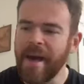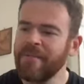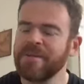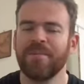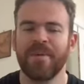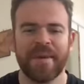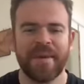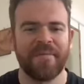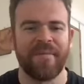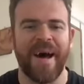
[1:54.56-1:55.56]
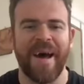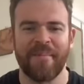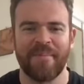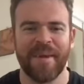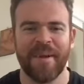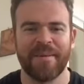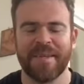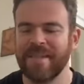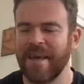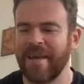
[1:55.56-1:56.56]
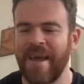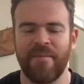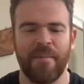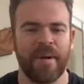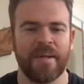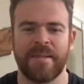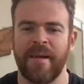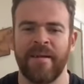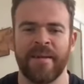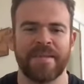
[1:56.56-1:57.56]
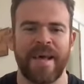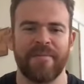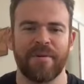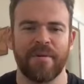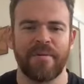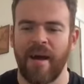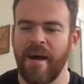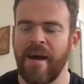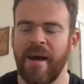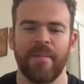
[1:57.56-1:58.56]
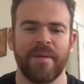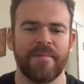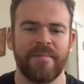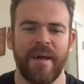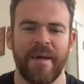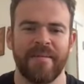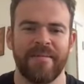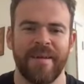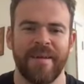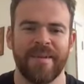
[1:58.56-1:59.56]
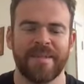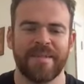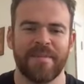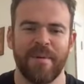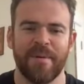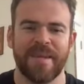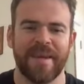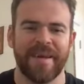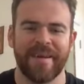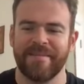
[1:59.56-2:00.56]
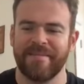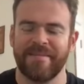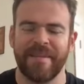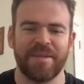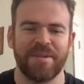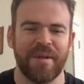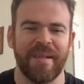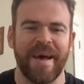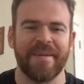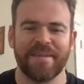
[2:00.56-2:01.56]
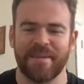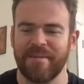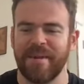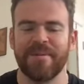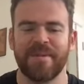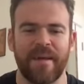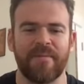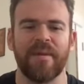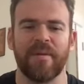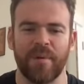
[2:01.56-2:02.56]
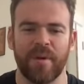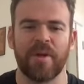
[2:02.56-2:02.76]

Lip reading: it was a really good vibe, just like everybody's there to just have a good time and listen to music and chill out. So it was definitely a really